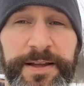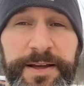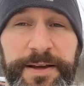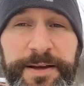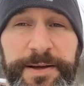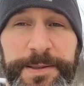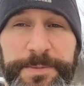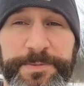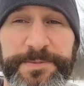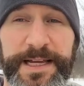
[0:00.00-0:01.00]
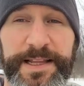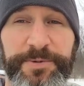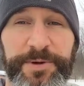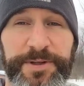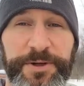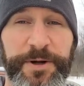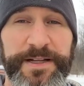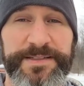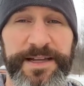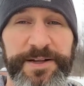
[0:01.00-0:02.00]
Now that we're in the
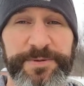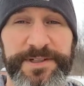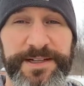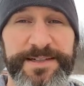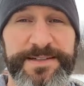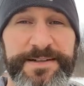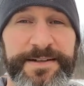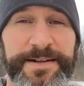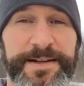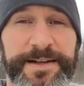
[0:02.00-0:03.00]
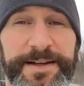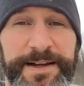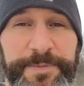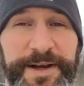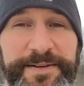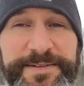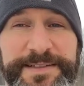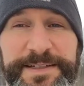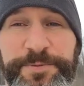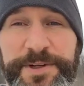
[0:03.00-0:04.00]
great state of Wisconsin,
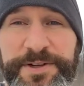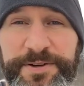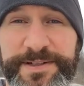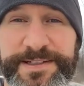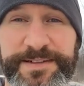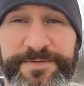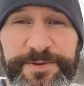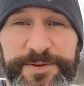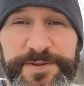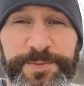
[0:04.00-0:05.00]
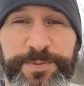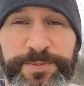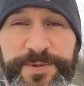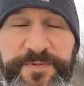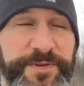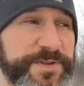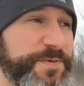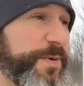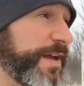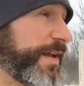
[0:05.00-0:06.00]
obviously winter is in full
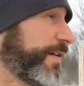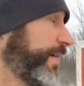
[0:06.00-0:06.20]
swing,